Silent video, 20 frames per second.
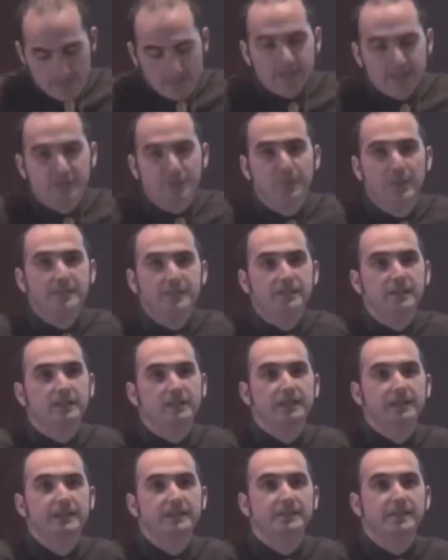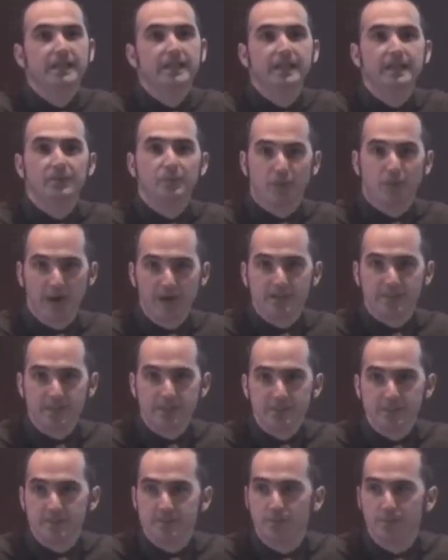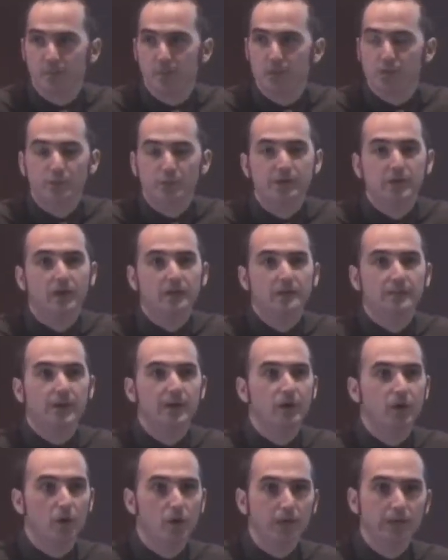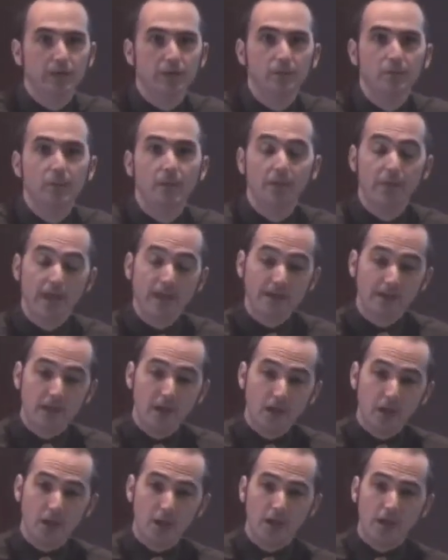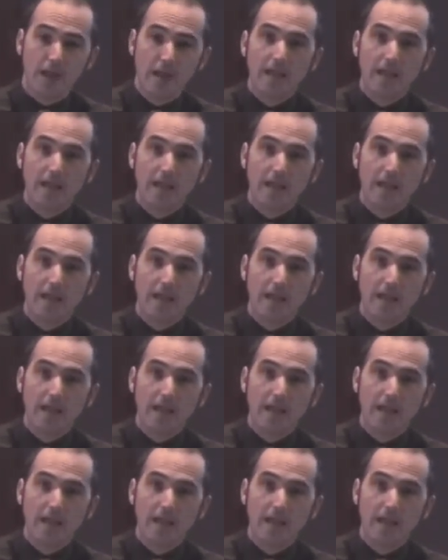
and it's basically taking praxis, which we talked about earlier, that